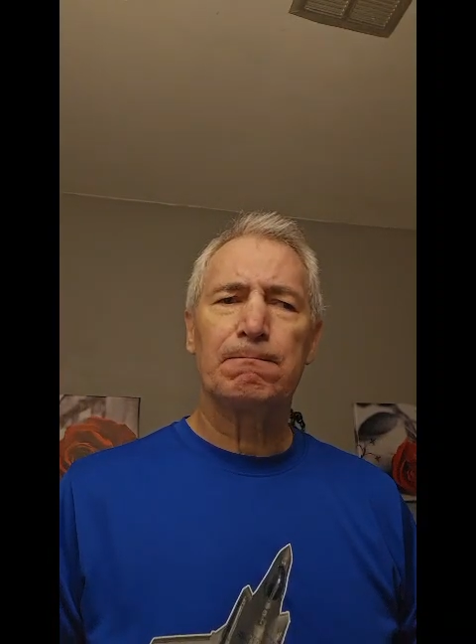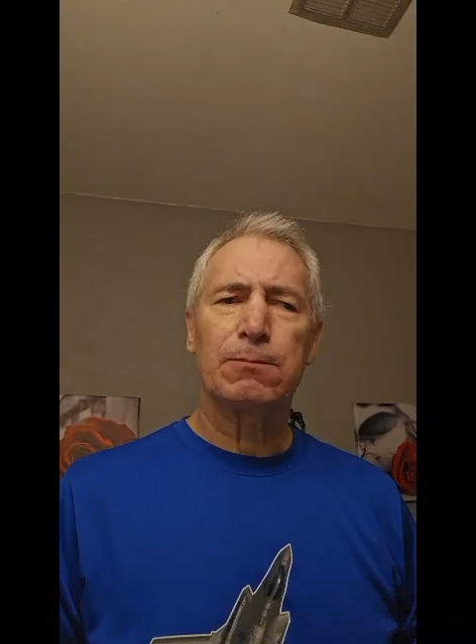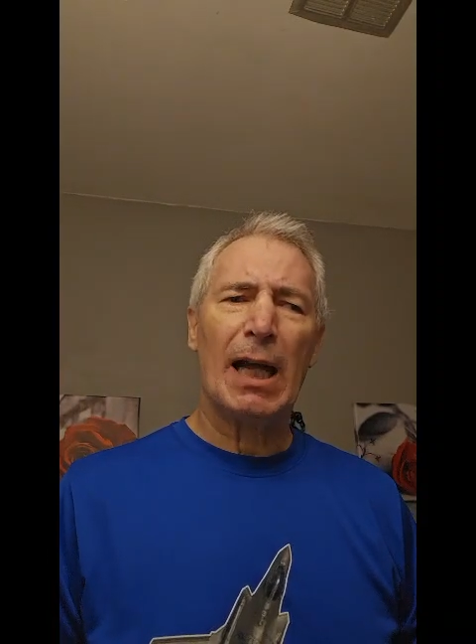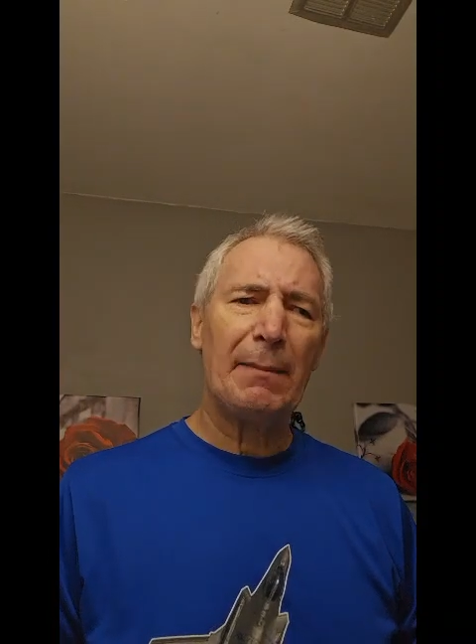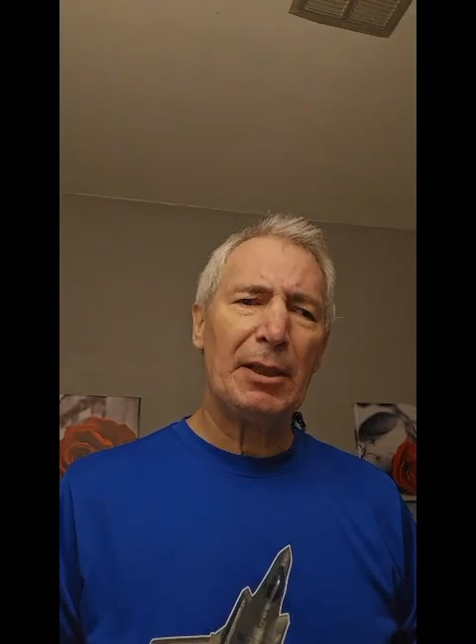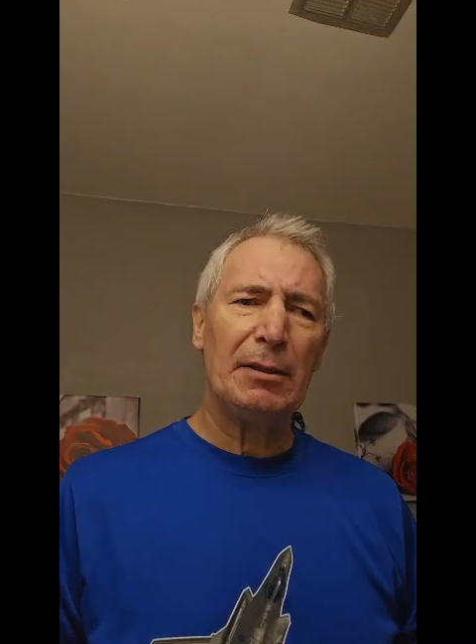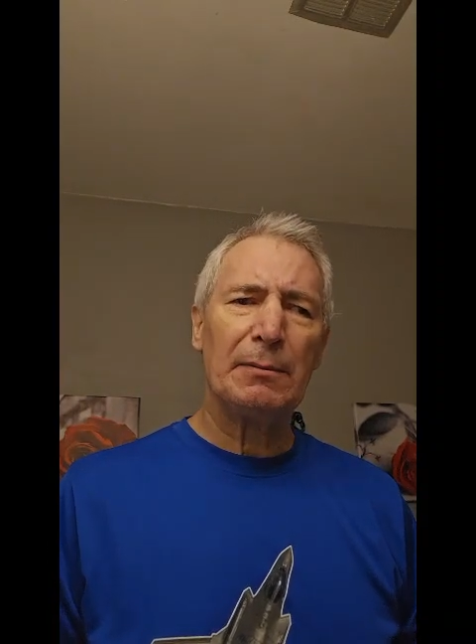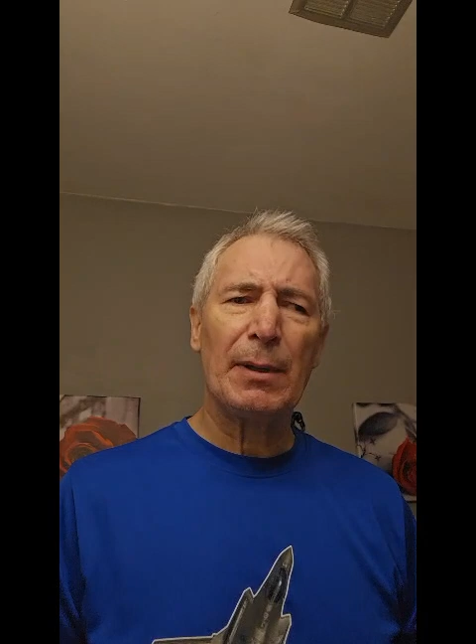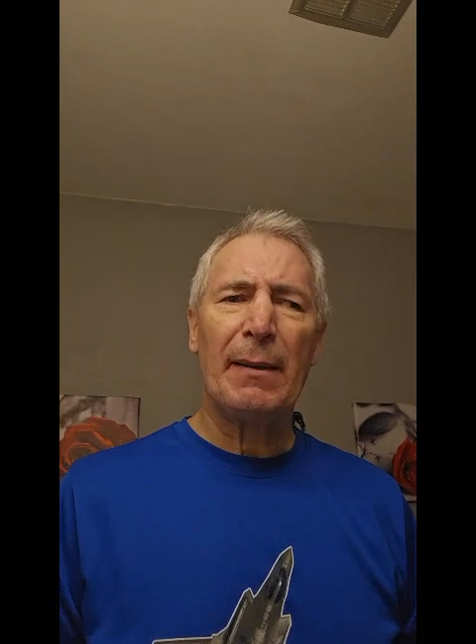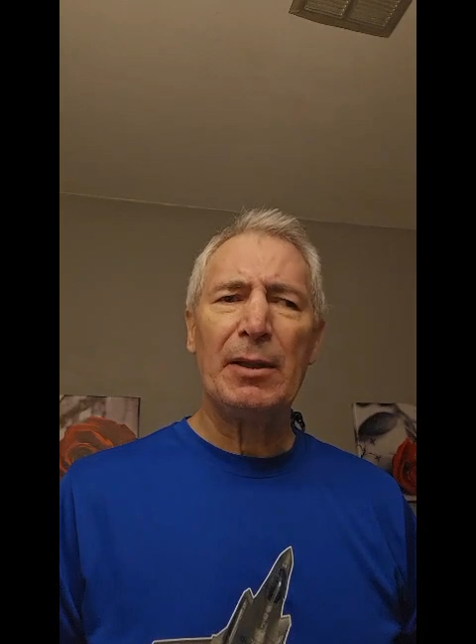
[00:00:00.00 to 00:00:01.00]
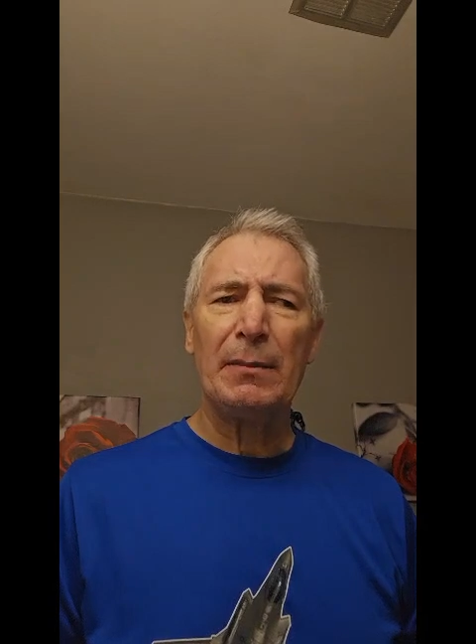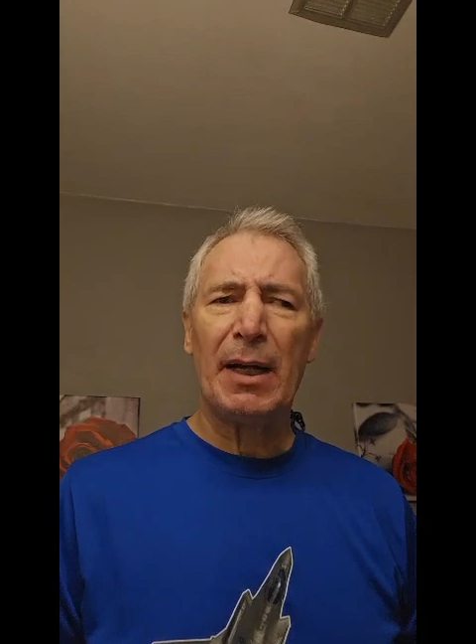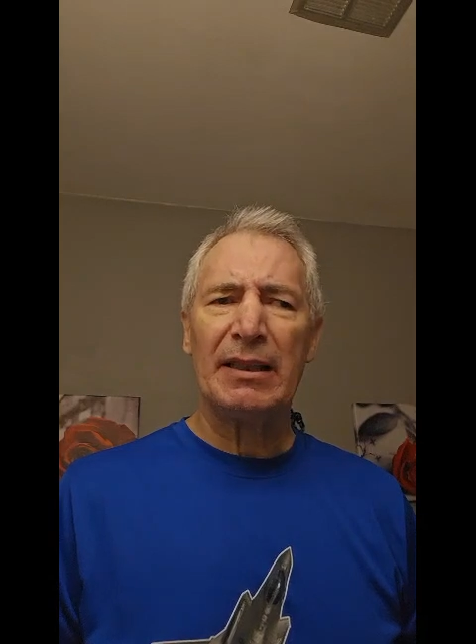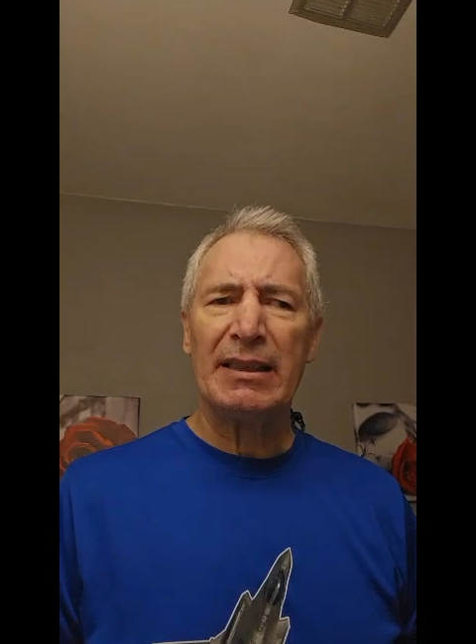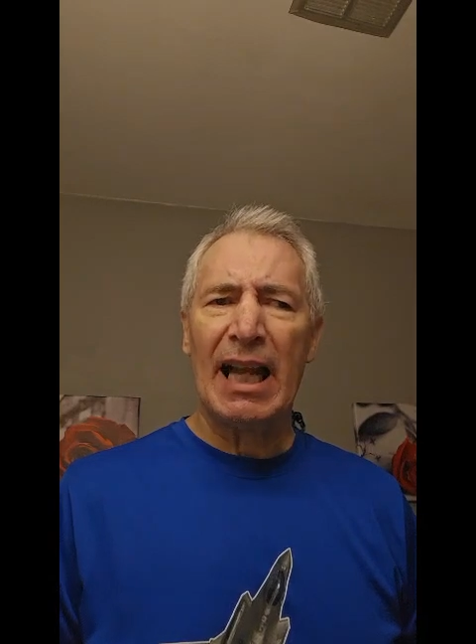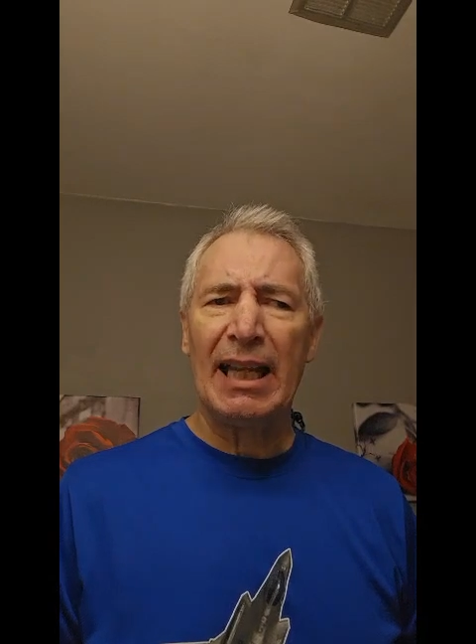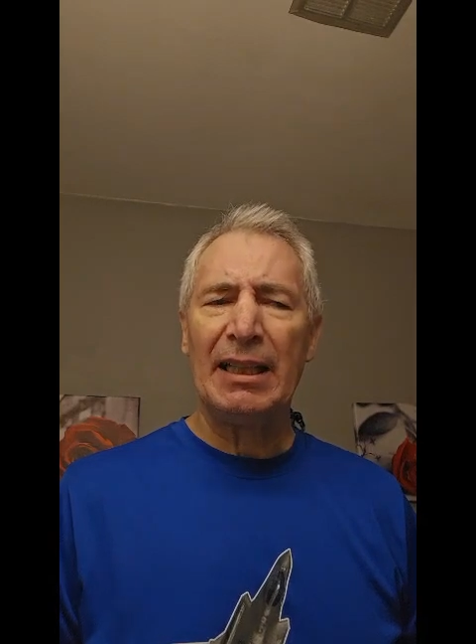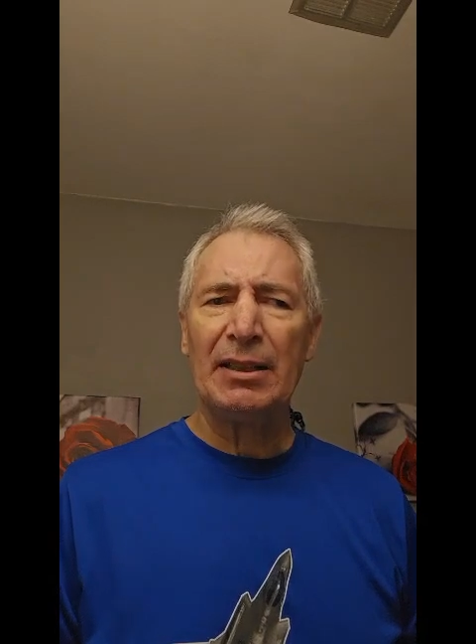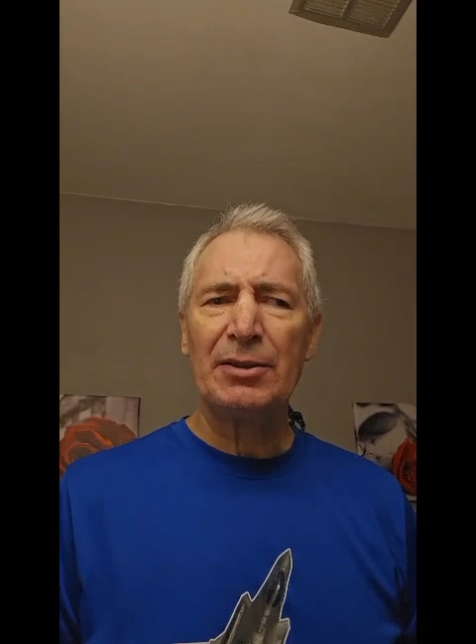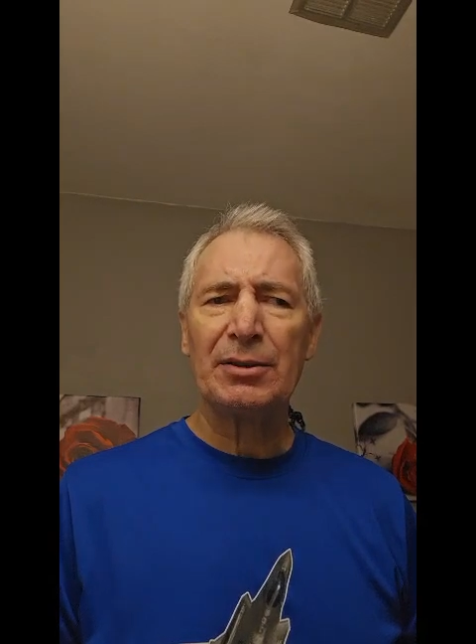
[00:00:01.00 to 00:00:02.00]
probably about
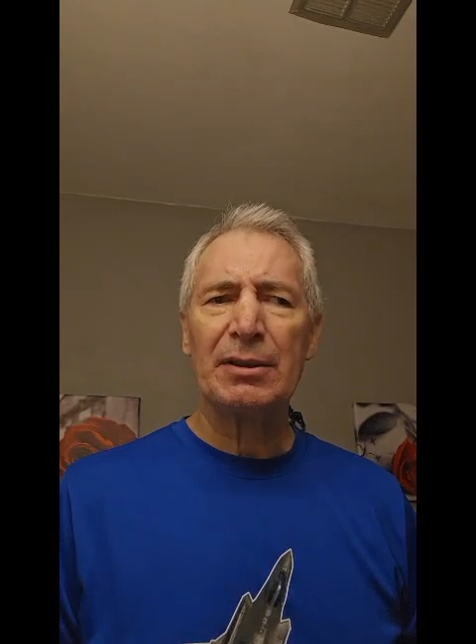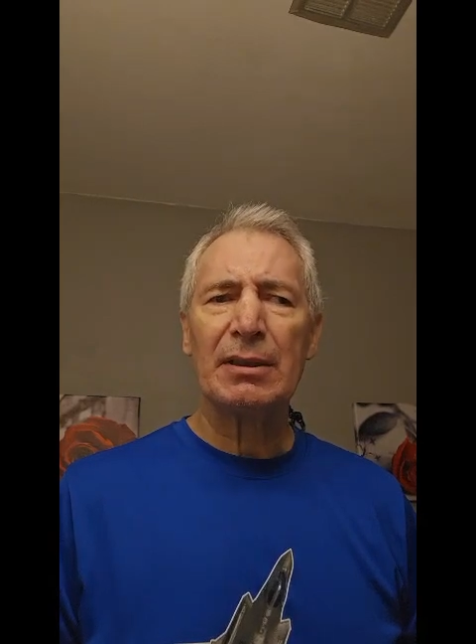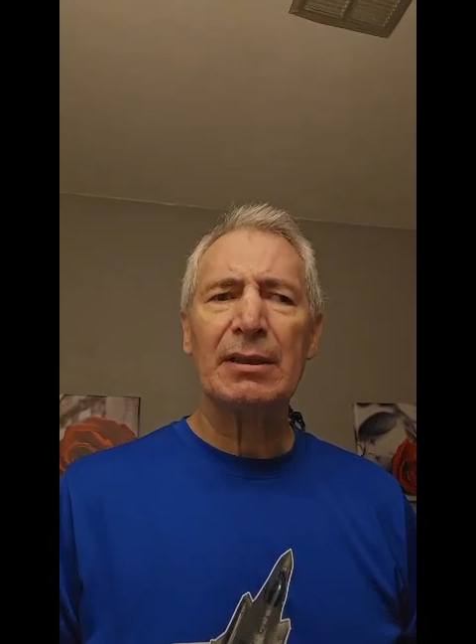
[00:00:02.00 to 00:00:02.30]
9-ish.